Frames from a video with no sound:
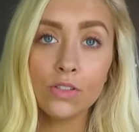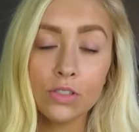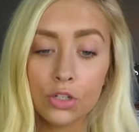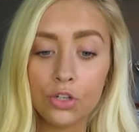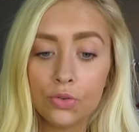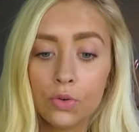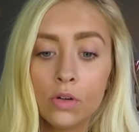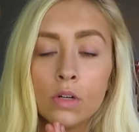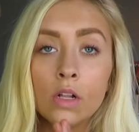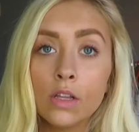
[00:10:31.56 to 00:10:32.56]
they'll send you
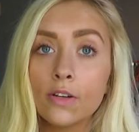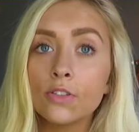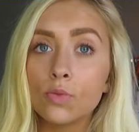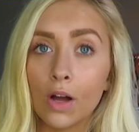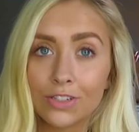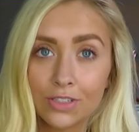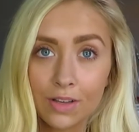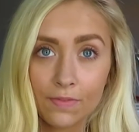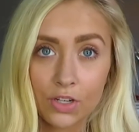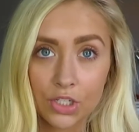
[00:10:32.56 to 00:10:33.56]
little swatches
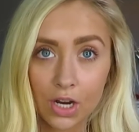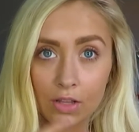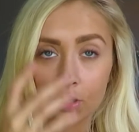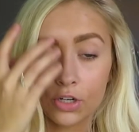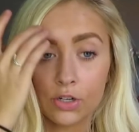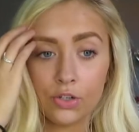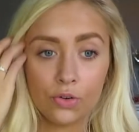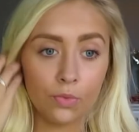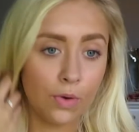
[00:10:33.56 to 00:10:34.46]
of each color your